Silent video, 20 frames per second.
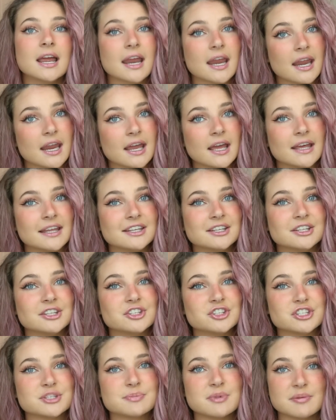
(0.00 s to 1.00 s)

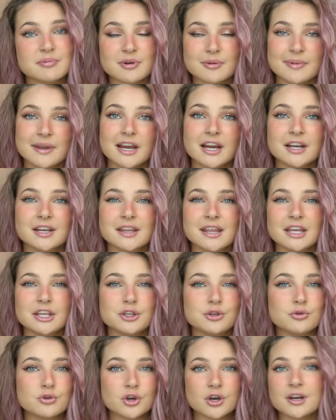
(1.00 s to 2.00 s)
and just be prepared that
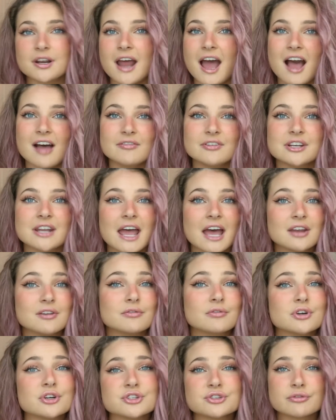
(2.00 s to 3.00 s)
you could have an
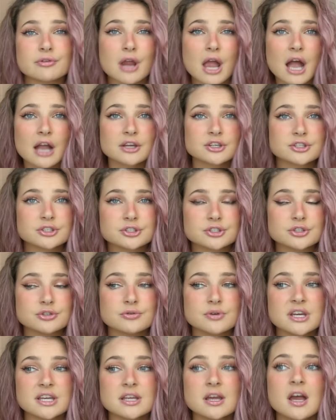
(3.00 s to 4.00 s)
adverse reaction
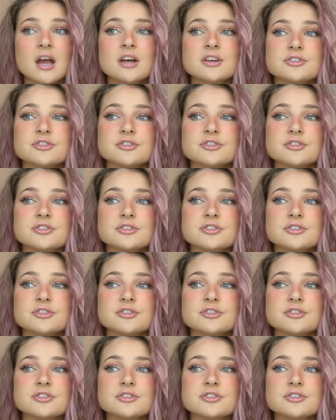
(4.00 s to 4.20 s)
to it.